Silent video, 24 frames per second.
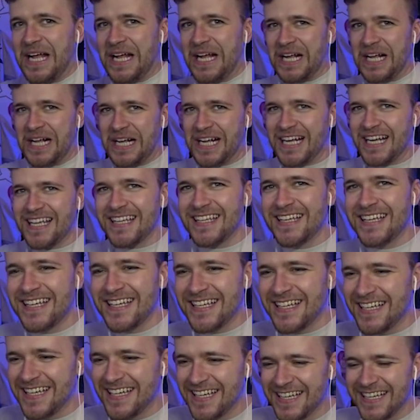
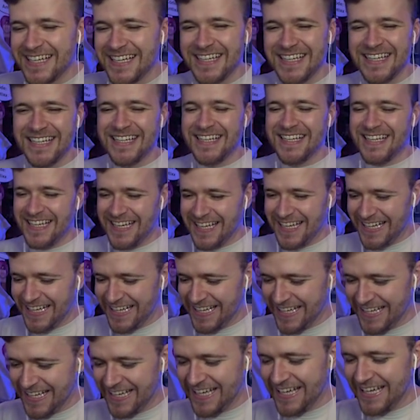
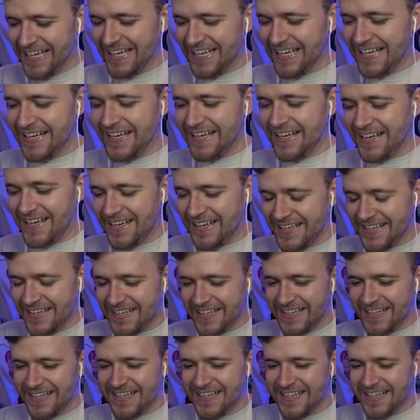
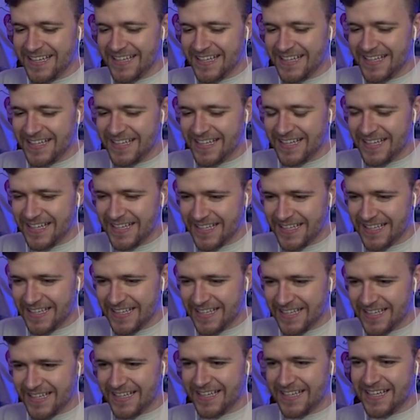
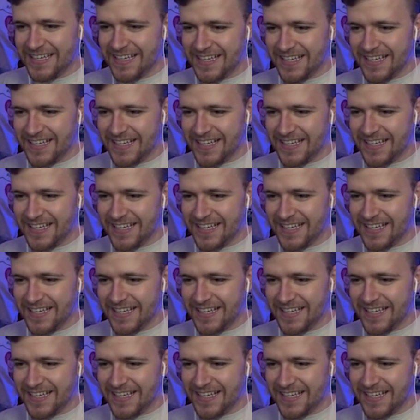This person isn't speaking.